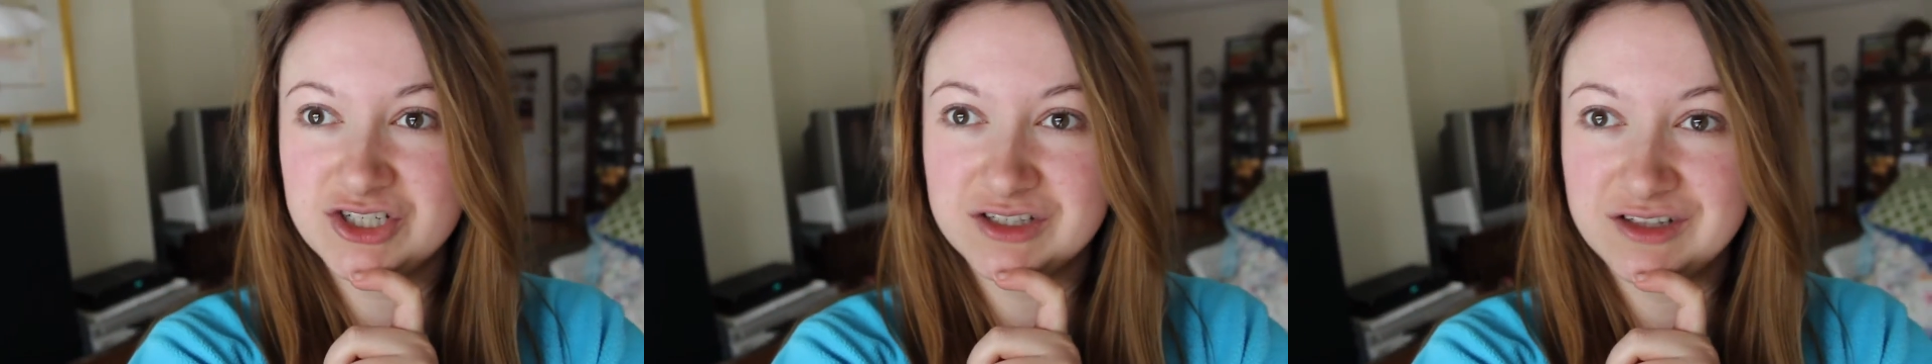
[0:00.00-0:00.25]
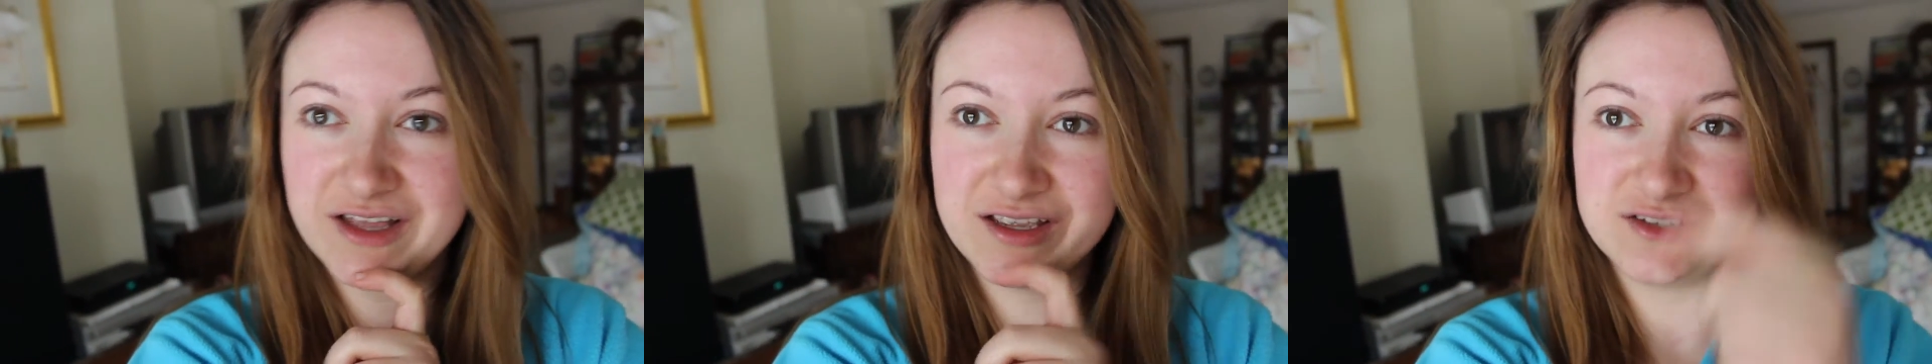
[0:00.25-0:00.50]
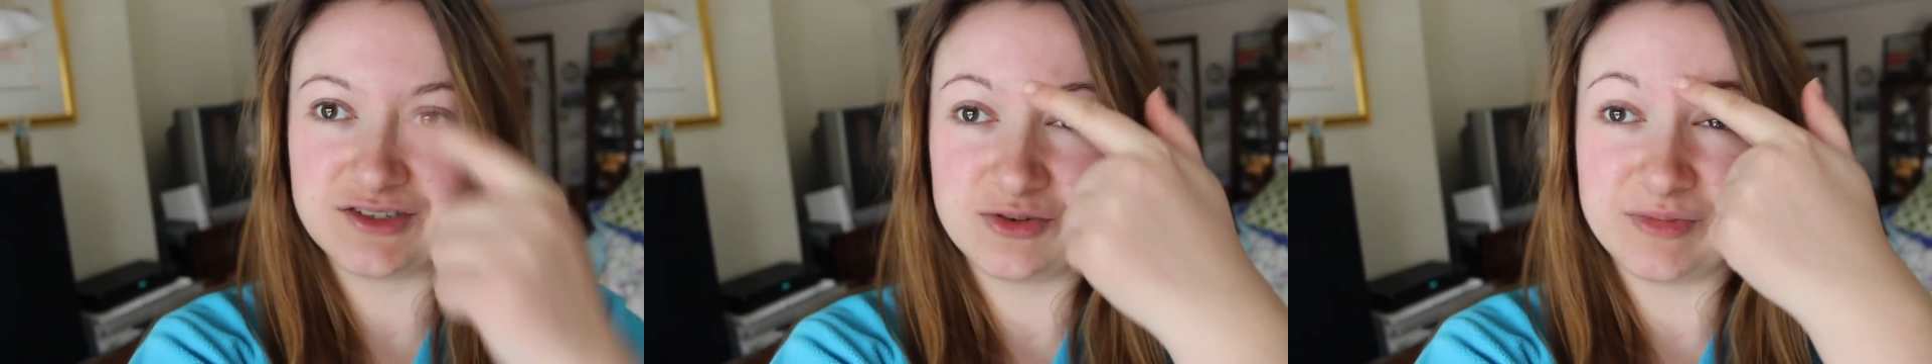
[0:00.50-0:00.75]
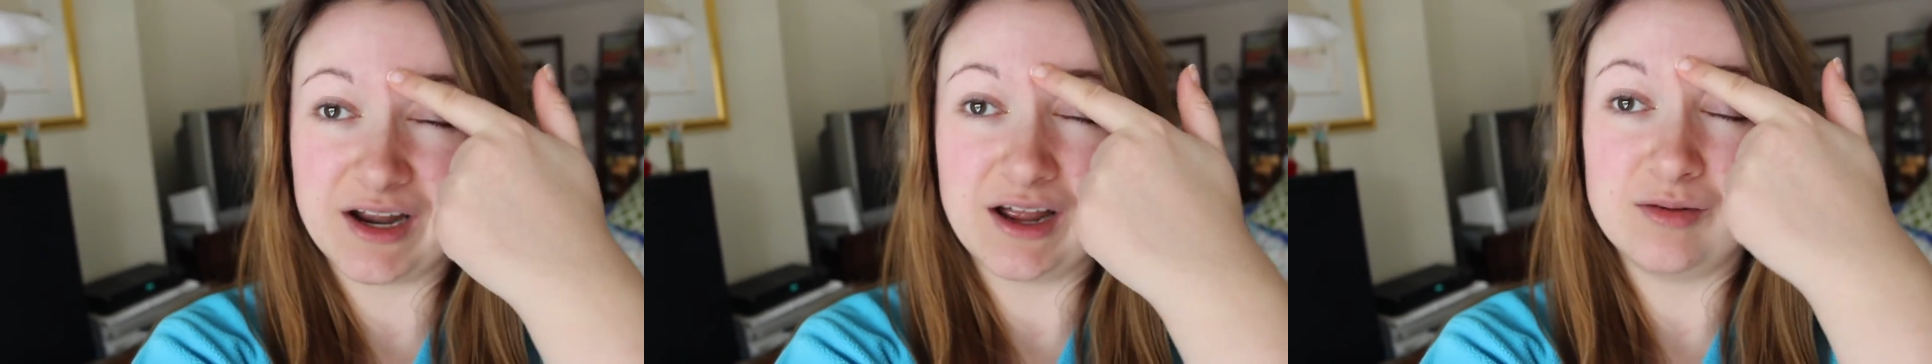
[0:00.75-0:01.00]
she'll like do
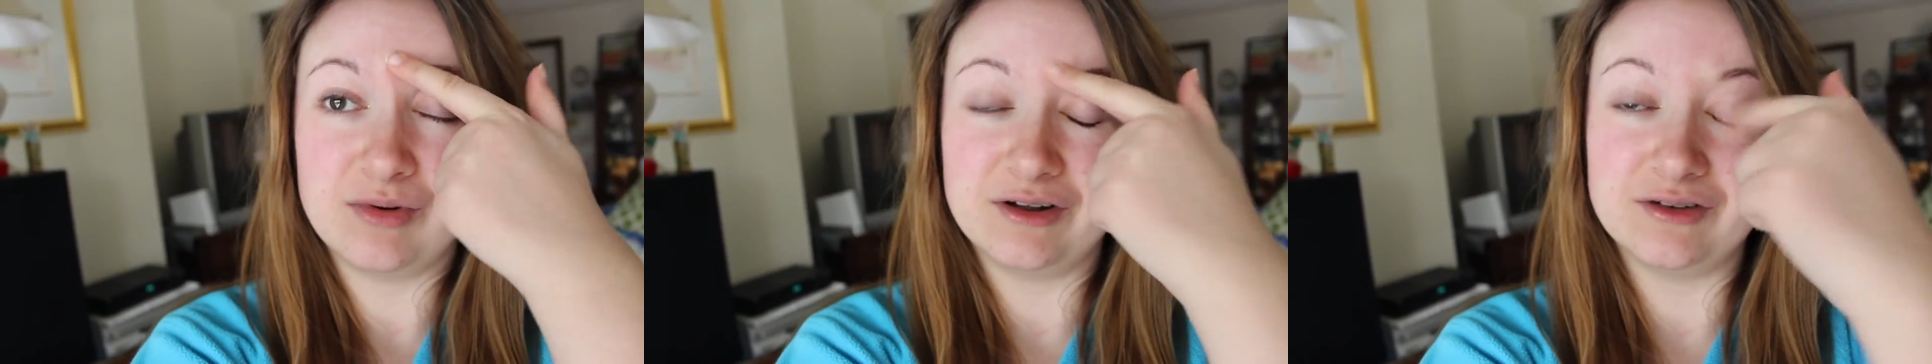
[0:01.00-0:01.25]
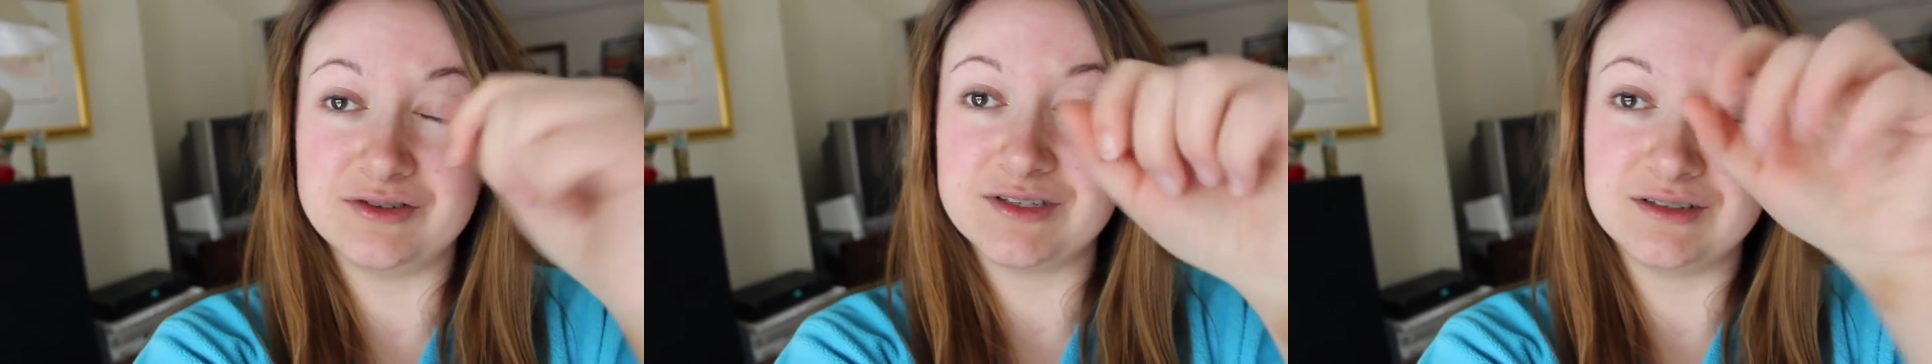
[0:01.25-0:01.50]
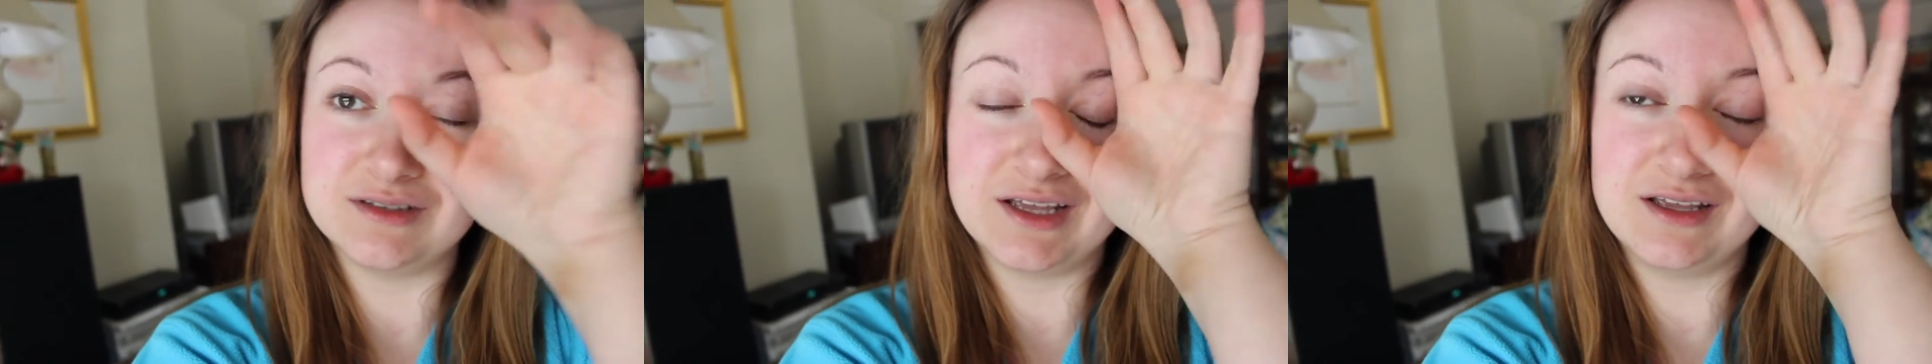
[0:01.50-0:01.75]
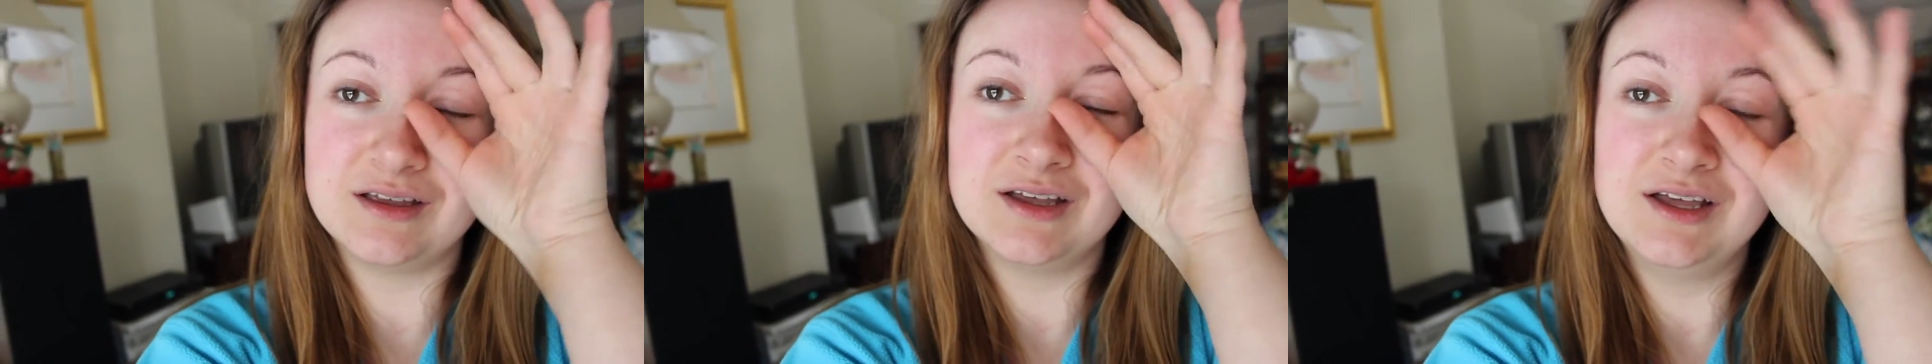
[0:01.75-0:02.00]
my eyebrows and
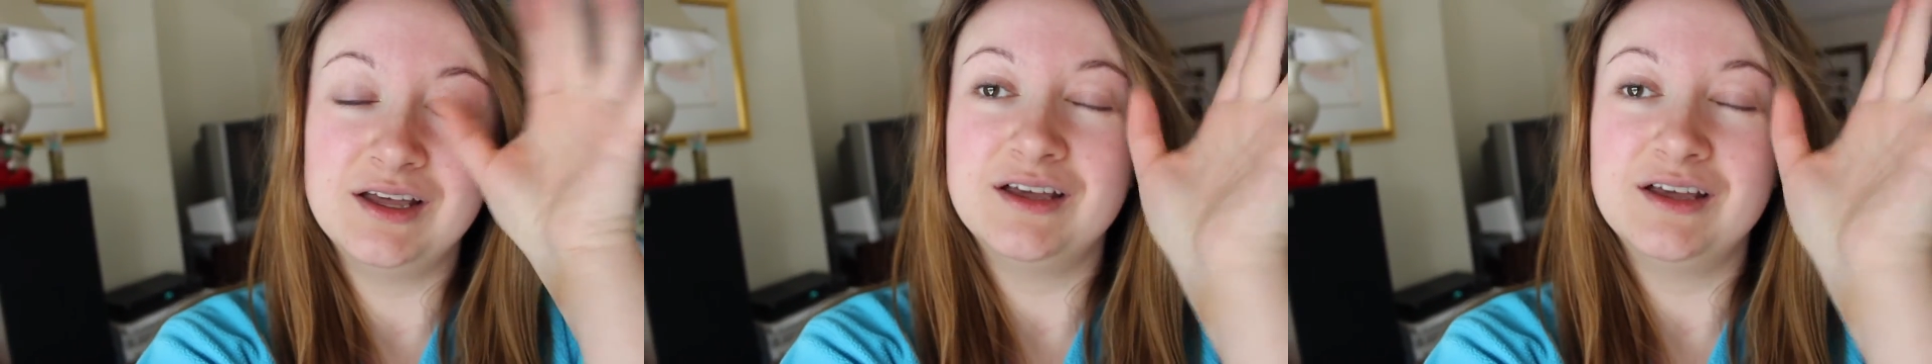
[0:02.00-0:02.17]
like